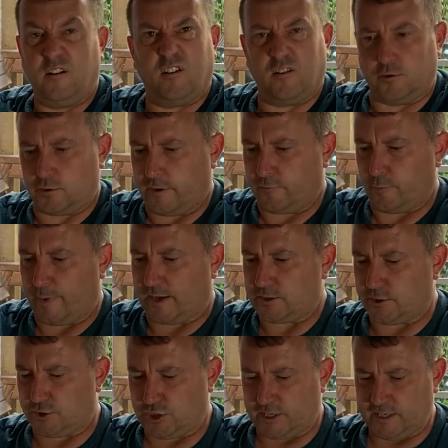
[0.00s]
like to have a batch of
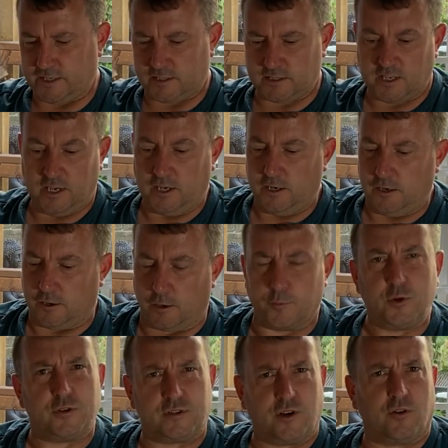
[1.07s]
cheese, and I'm
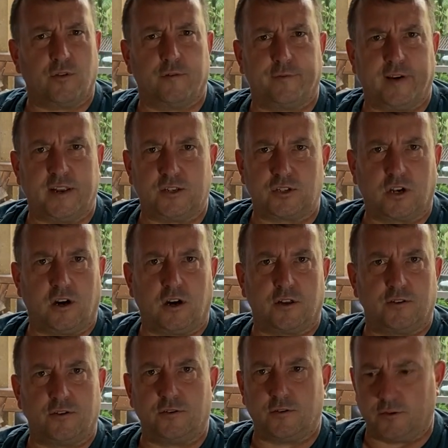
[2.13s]
using it on the veg garden
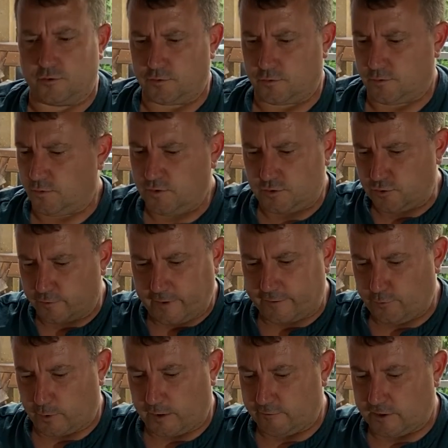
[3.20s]
and sort of
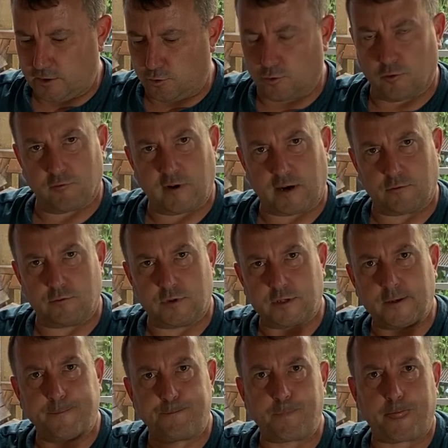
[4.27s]
everywhere really, all around
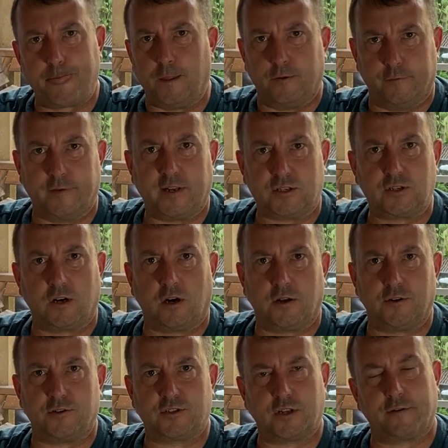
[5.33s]
the veg garden
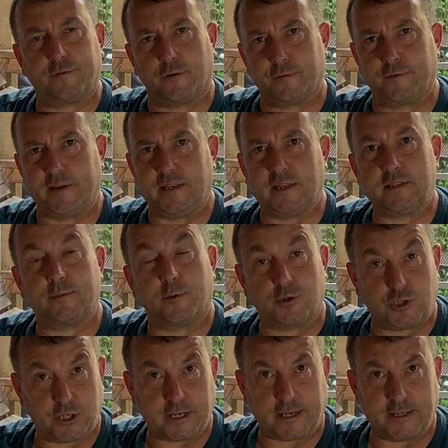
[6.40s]
and stuff. I feed it to my
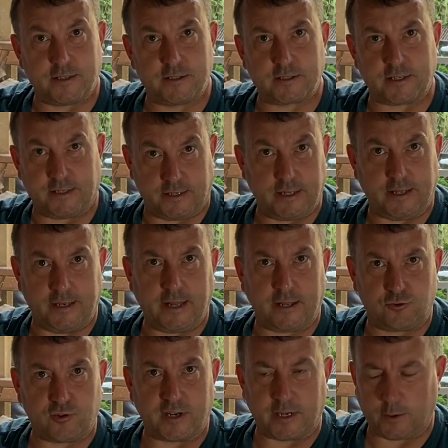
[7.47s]
chickens in their
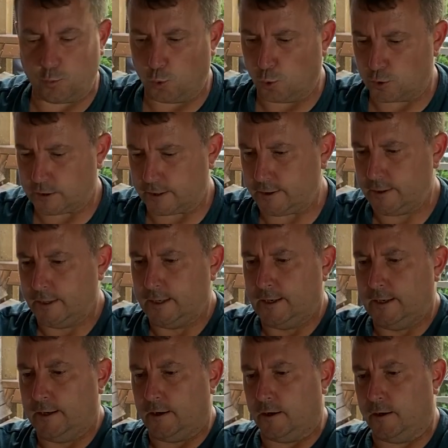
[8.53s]
drinking water,
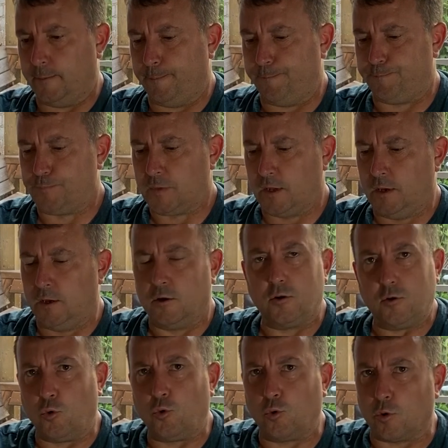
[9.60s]

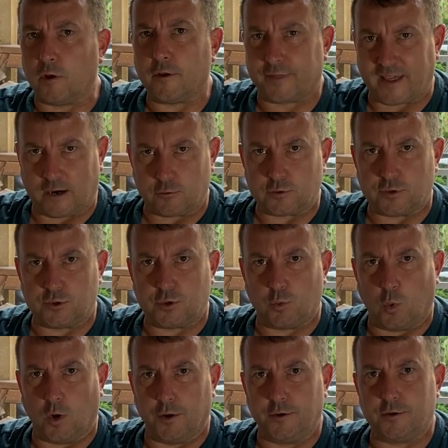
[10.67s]
all at 1,000 to
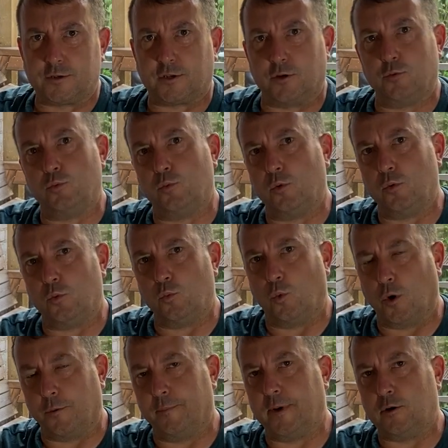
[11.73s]
1, so
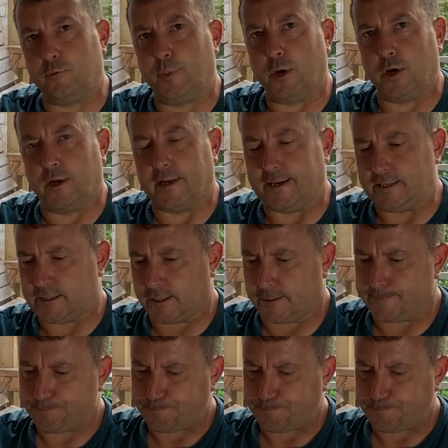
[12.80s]
1 ml per litre.